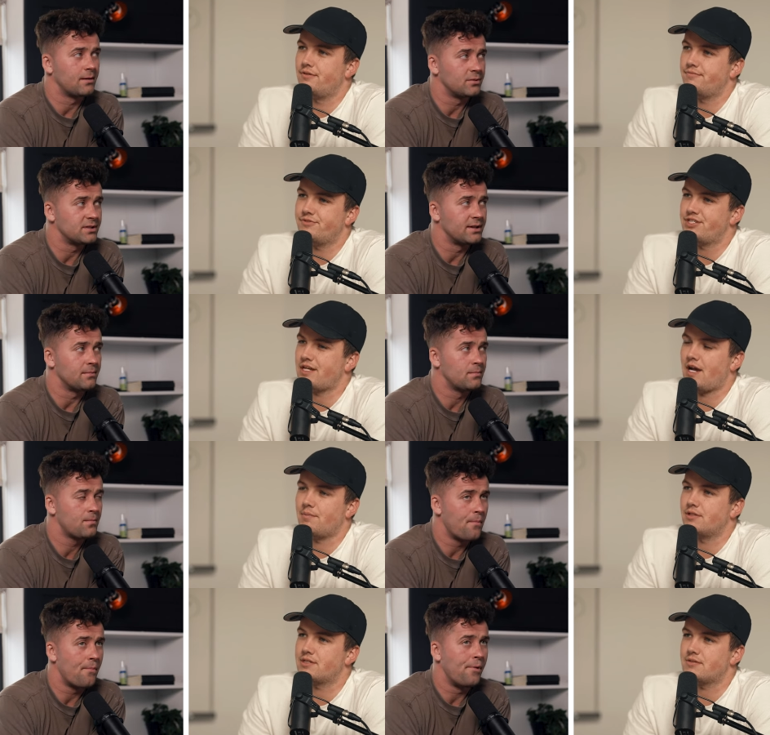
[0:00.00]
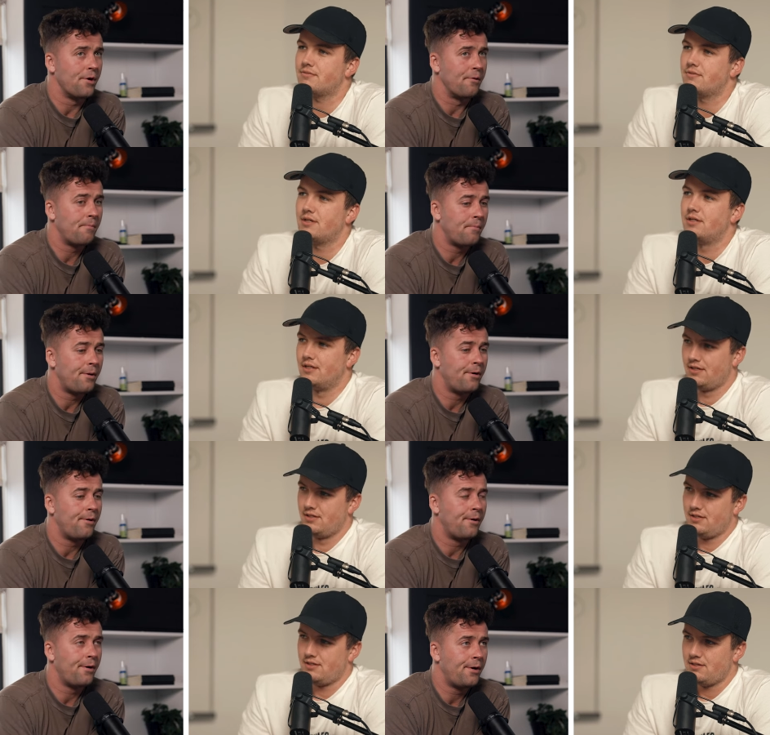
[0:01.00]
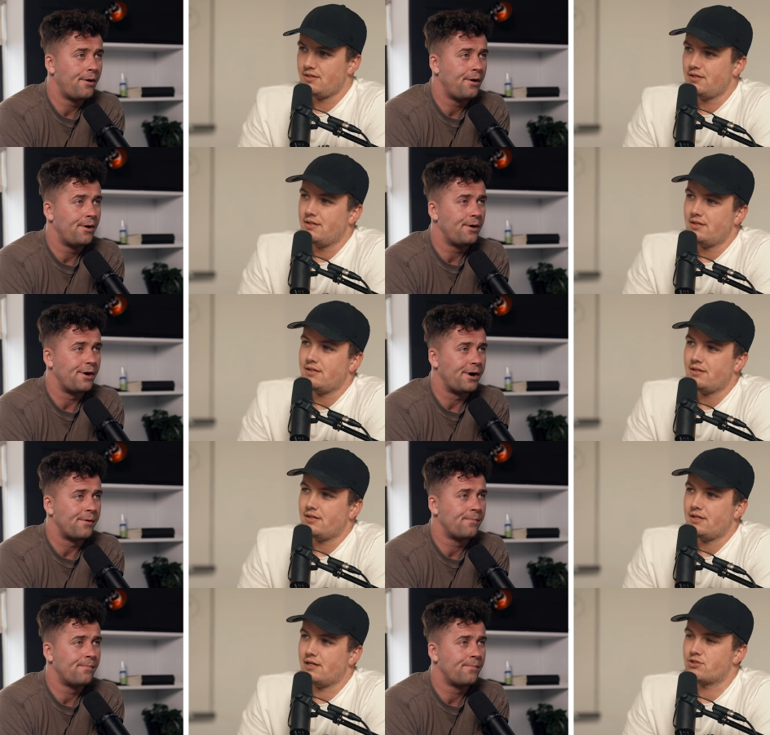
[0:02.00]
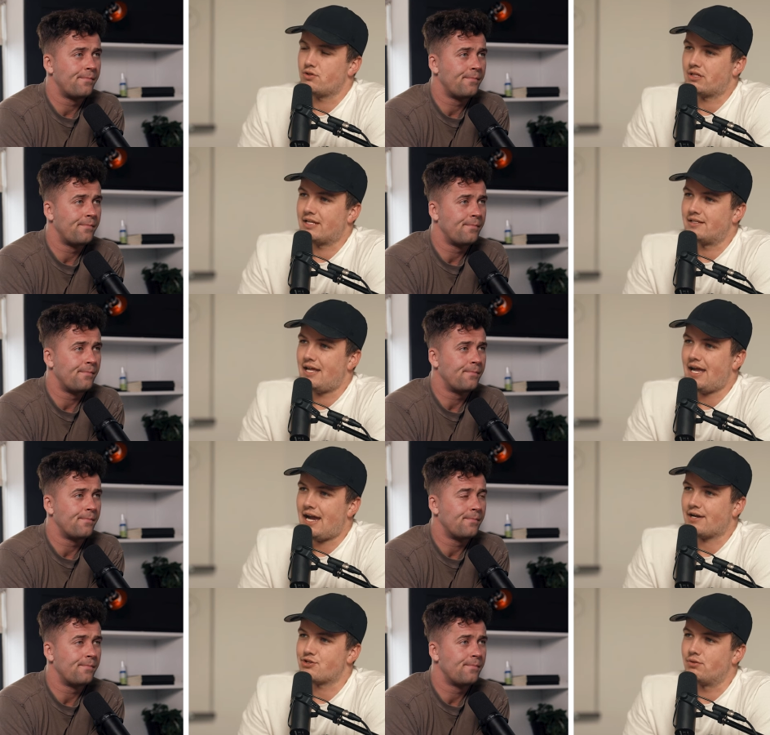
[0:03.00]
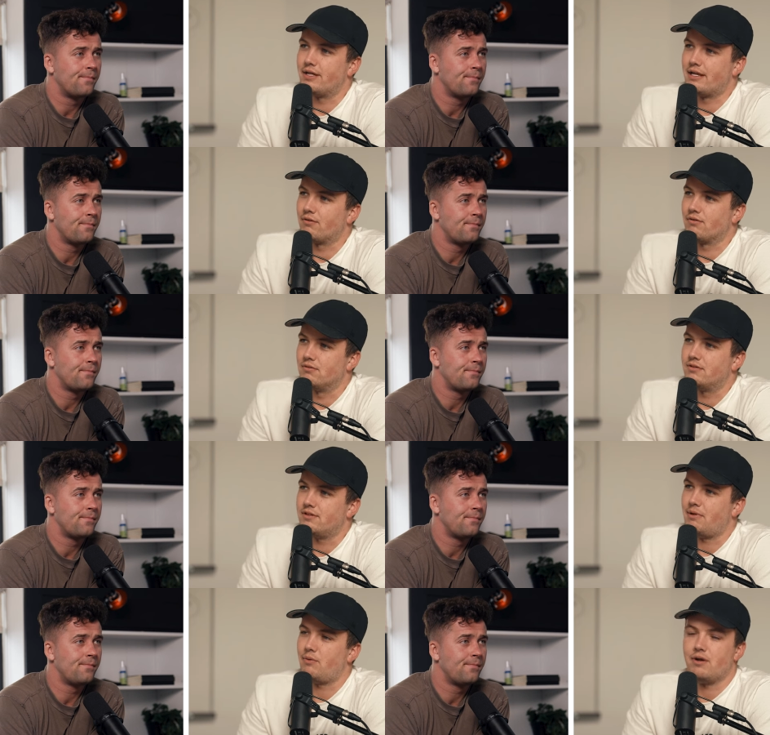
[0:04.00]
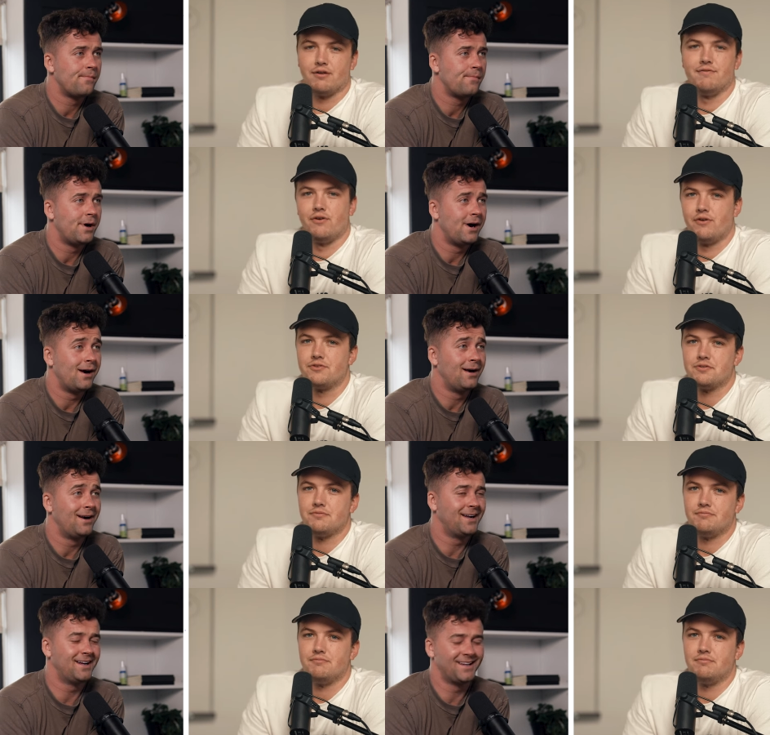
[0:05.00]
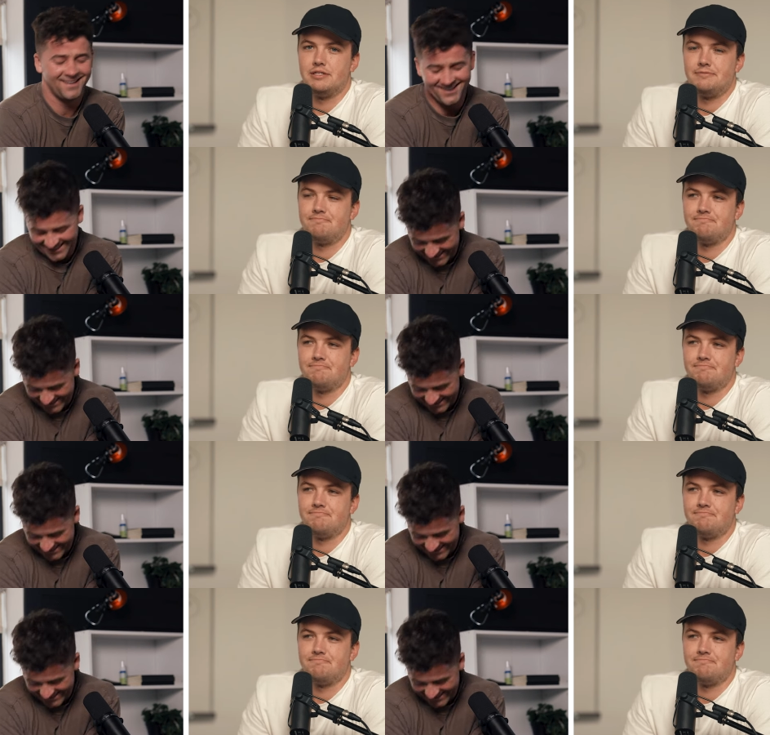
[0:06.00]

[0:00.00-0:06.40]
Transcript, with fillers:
Speaker 1: timeless. Just yeah. timeless. Yeah. Yeah. I also looked like an actual eight year old in my wedding photos. But,